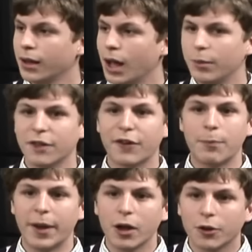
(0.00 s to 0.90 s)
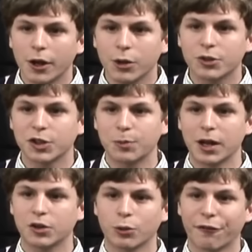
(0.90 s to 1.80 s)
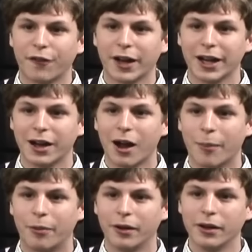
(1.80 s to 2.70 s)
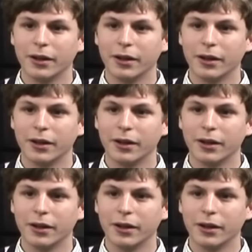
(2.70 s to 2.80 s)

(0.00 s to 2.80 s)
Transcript: I mean, if I bailed on you, it's just because you were fucking it up.